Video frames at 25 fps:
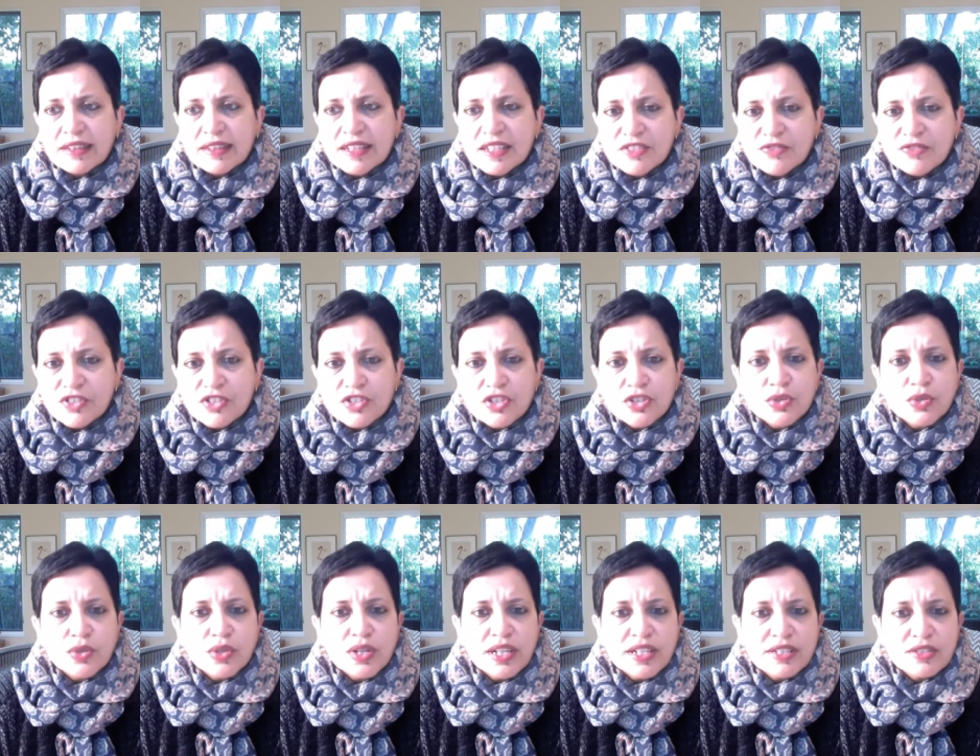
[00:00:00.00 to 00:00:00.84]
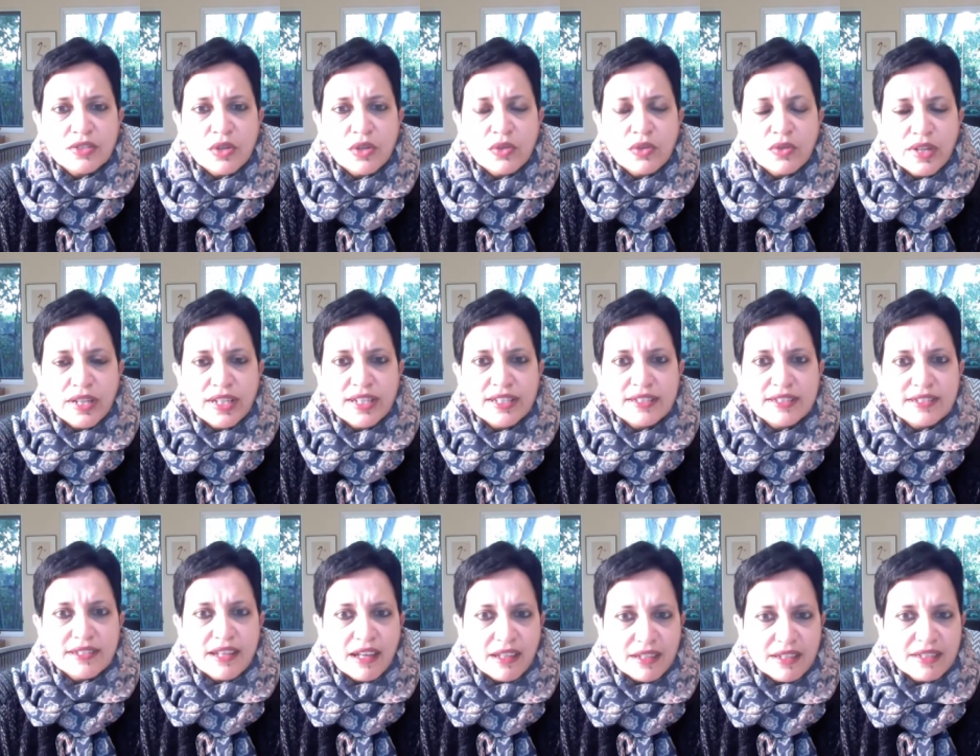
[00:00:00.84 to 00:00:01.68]
This for sure has already
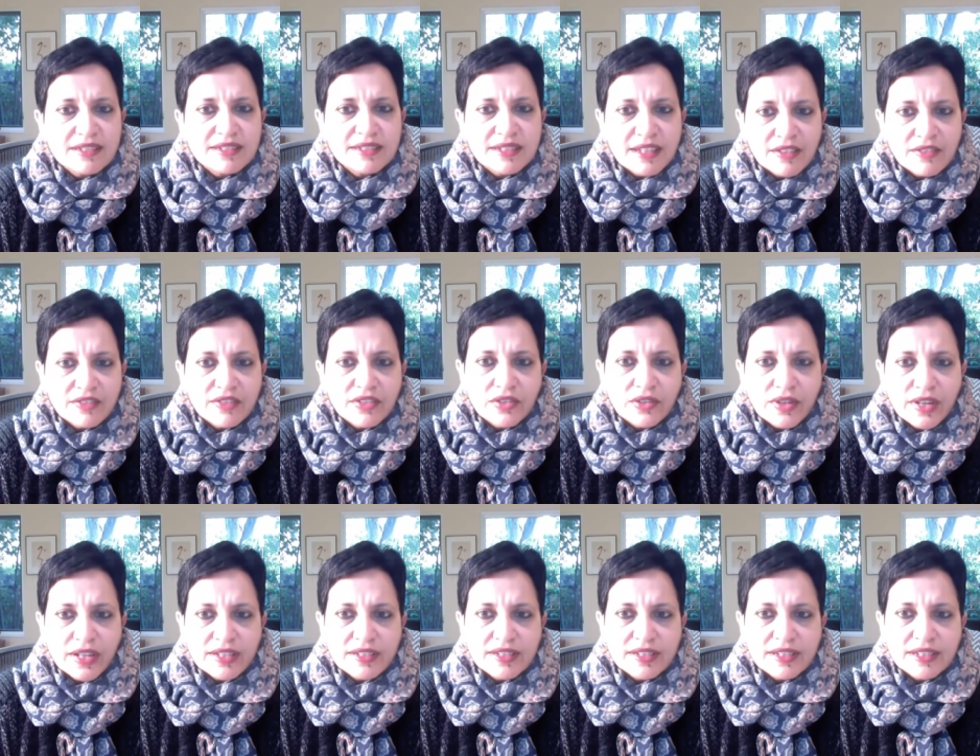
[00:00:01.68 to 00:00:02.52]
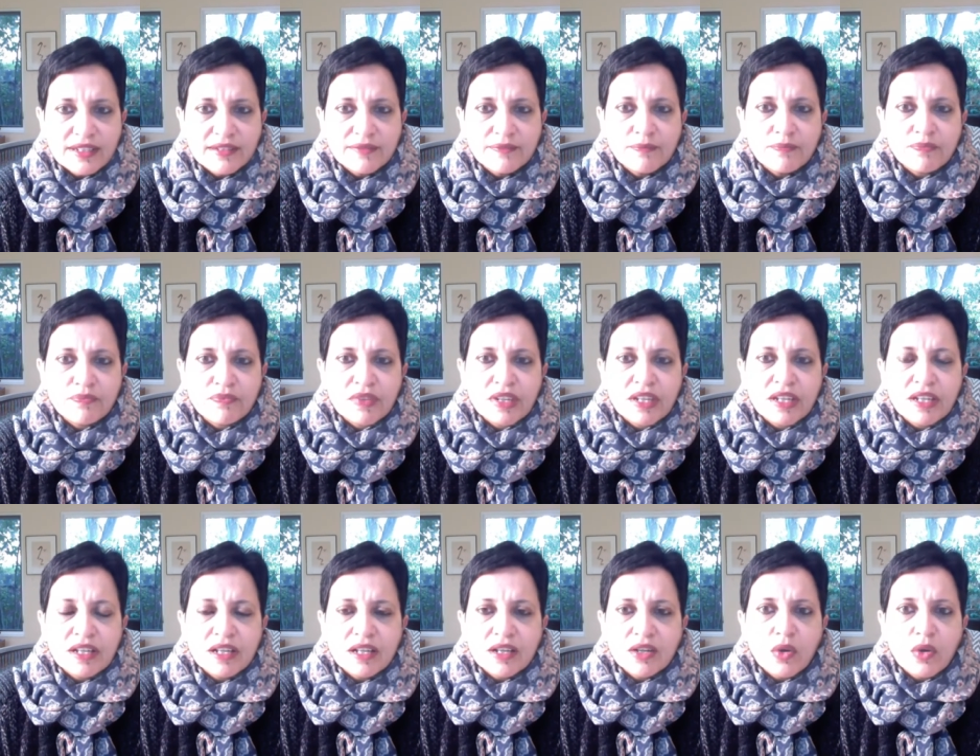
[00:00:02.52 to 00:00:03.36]
started self-correcting.
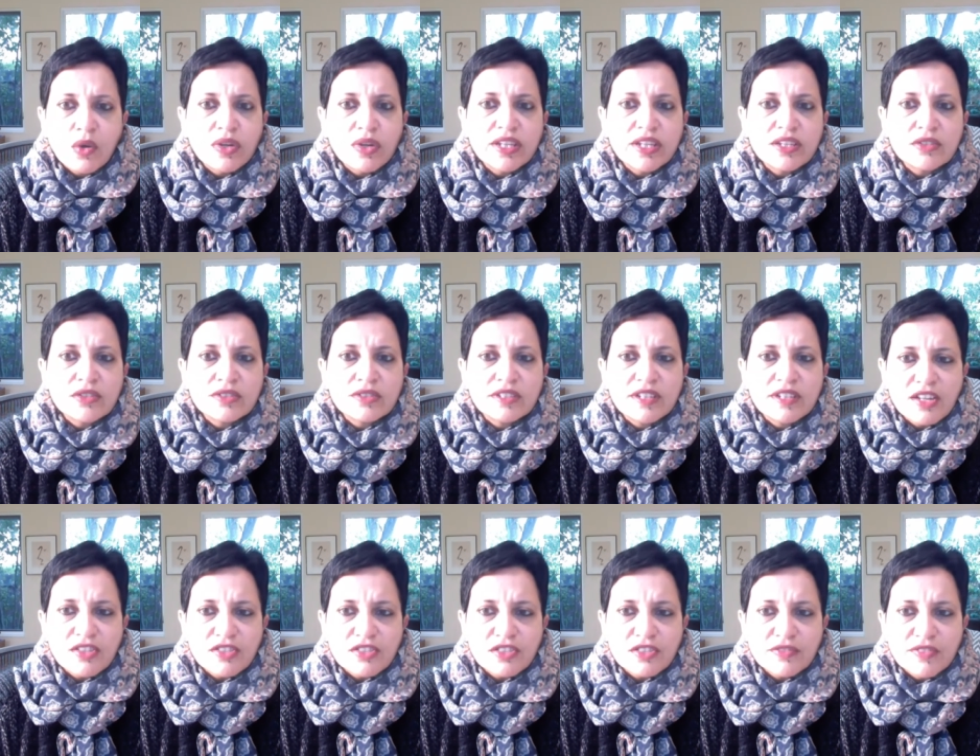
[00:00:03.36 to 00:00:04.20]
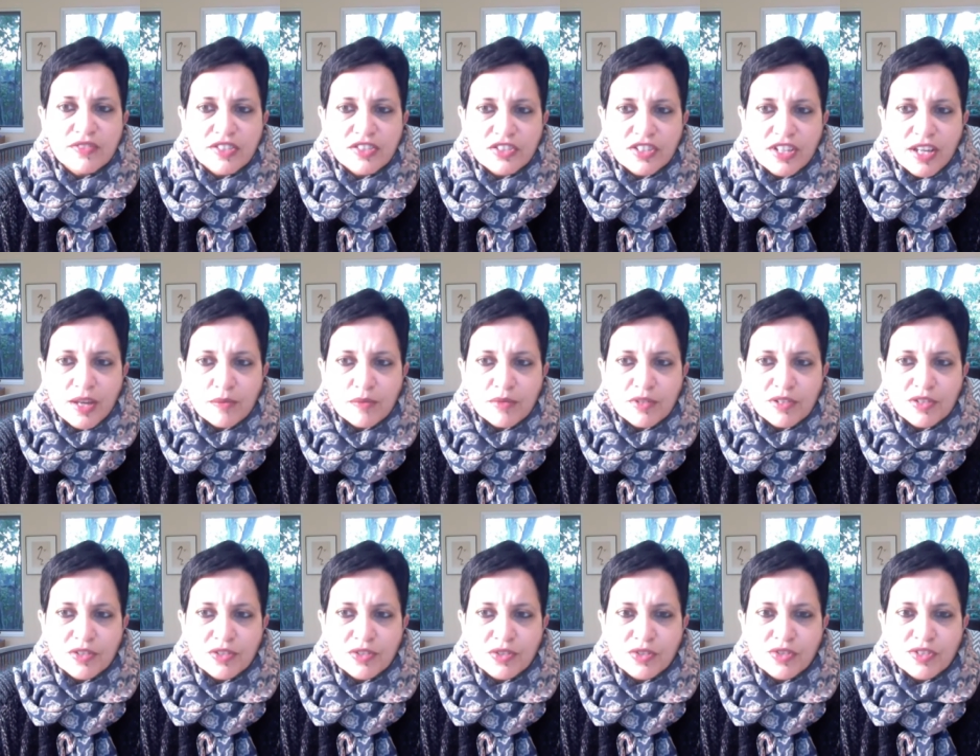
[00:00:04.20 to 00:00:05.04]
According to the National Venture
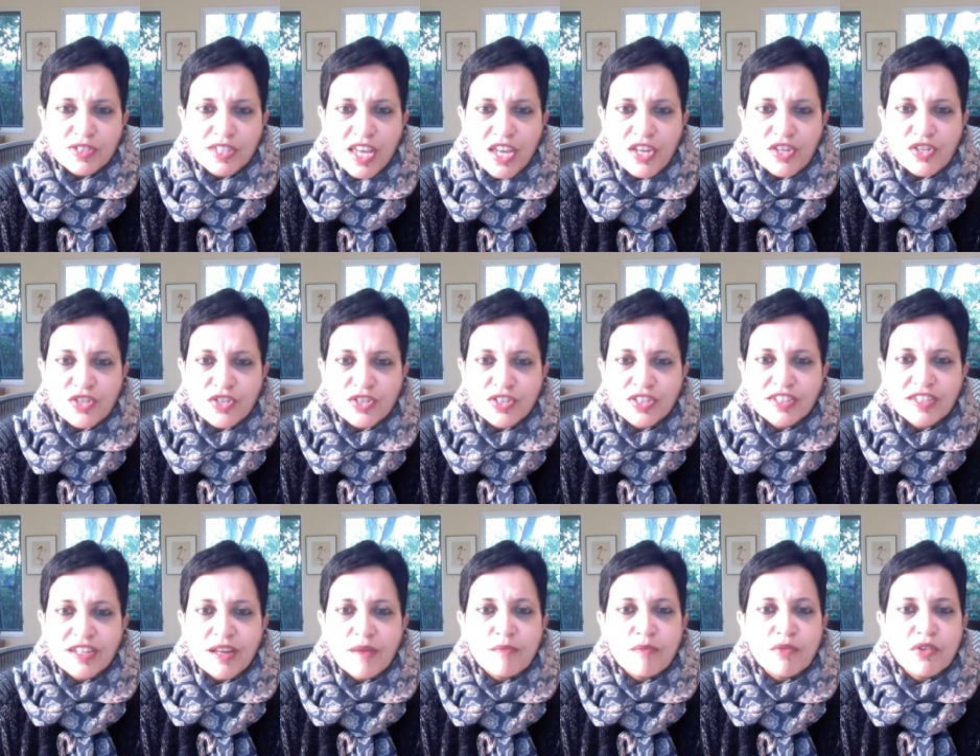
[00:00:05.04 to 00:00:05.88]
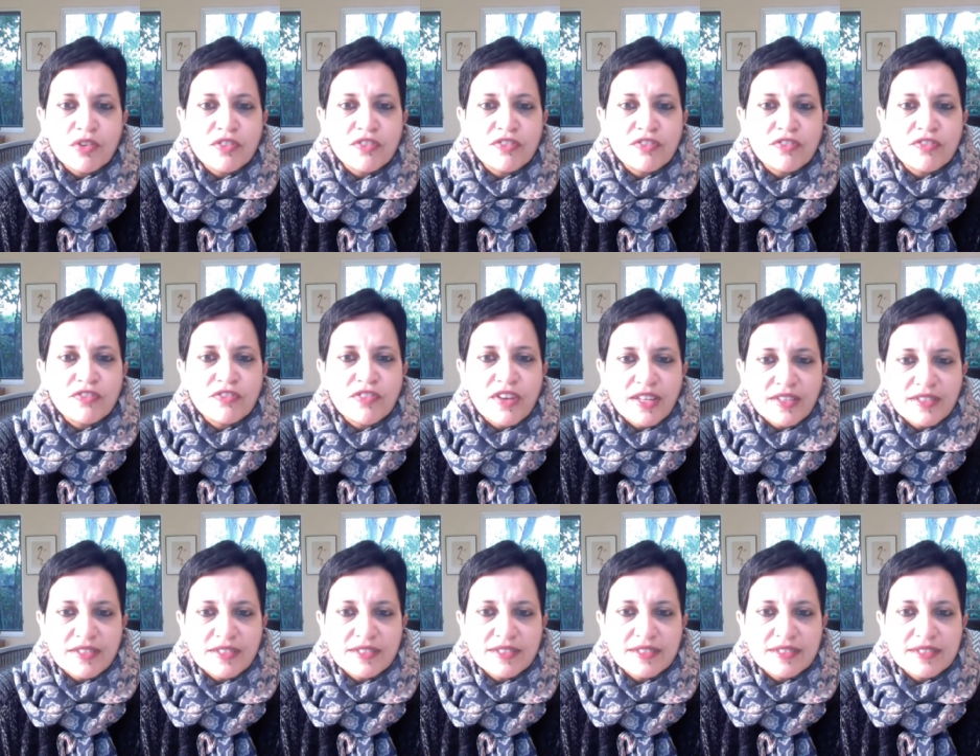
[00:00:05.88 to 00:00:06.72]
Capital Association, the number of
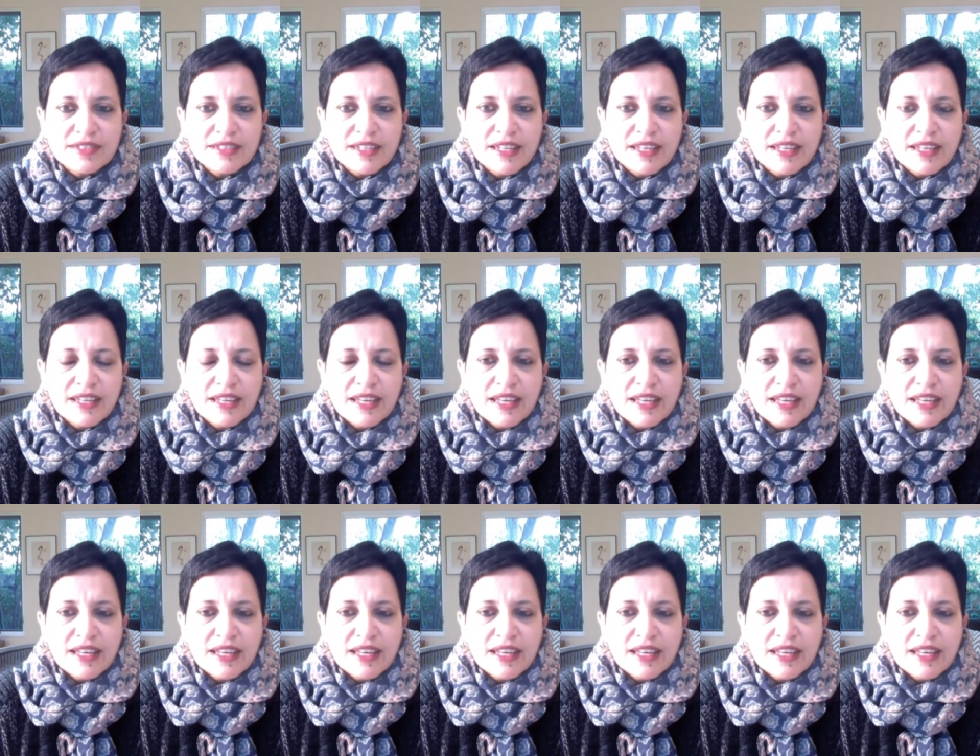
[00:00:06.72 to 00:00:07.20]
funds